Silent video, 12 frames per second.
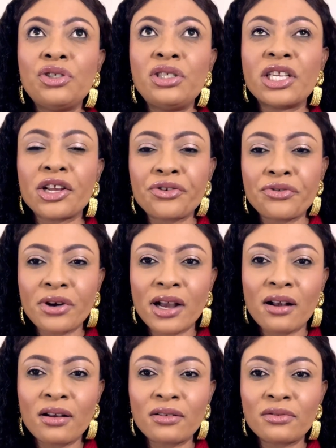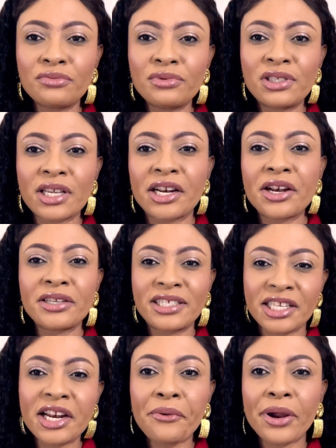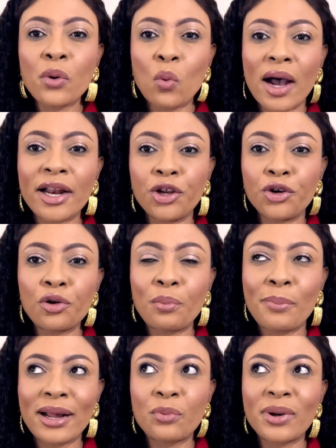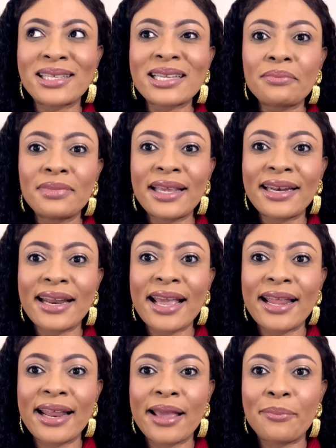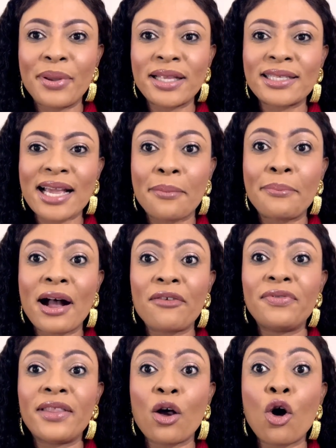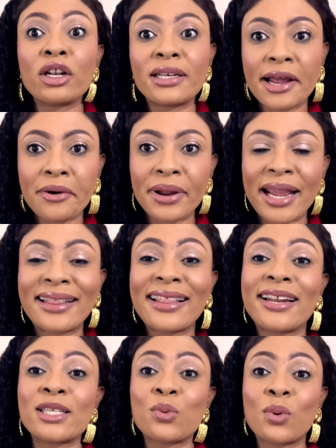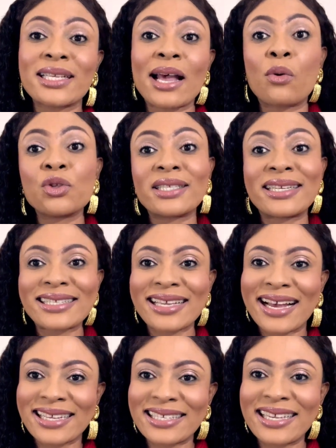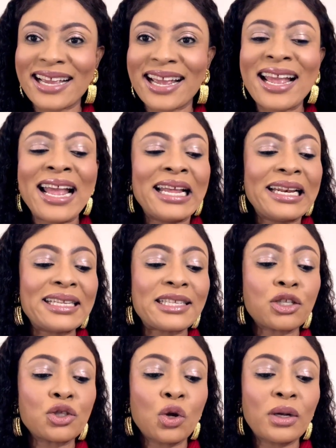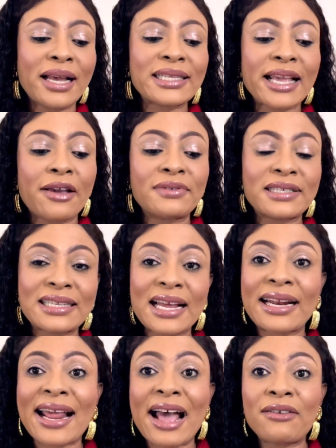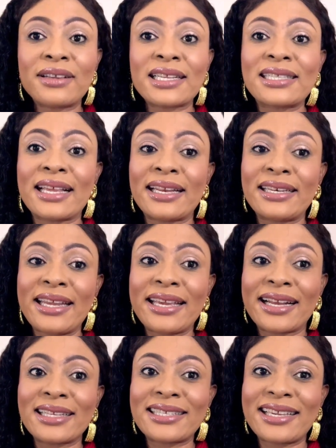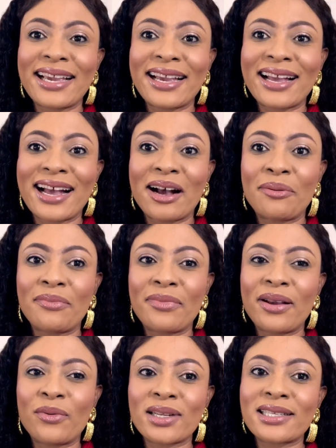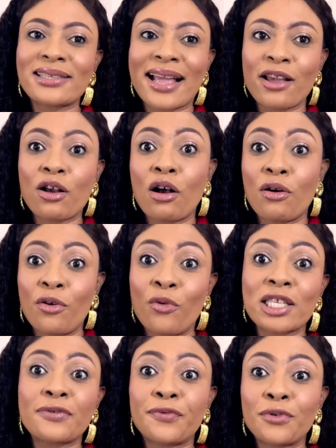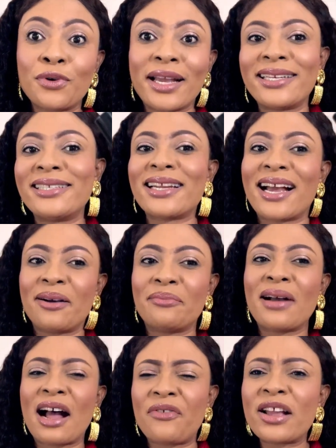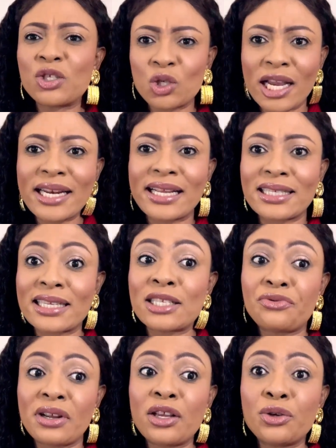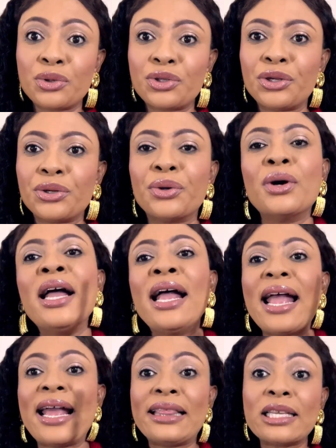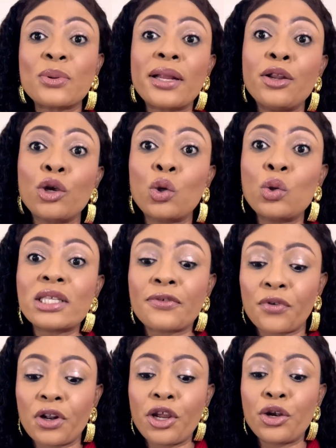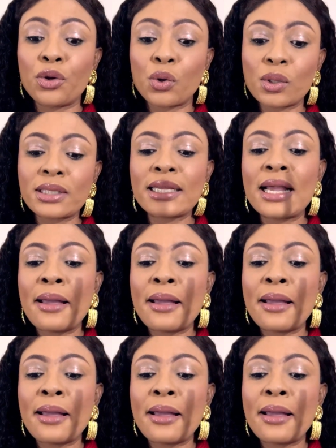generic one, but with something a bit above the ordinary, and that is what I want to discuss here. This is known as Eftinaan. I have just the decant here. It was full, and I've enjoyed it. It's really good, and this one includes the following notes: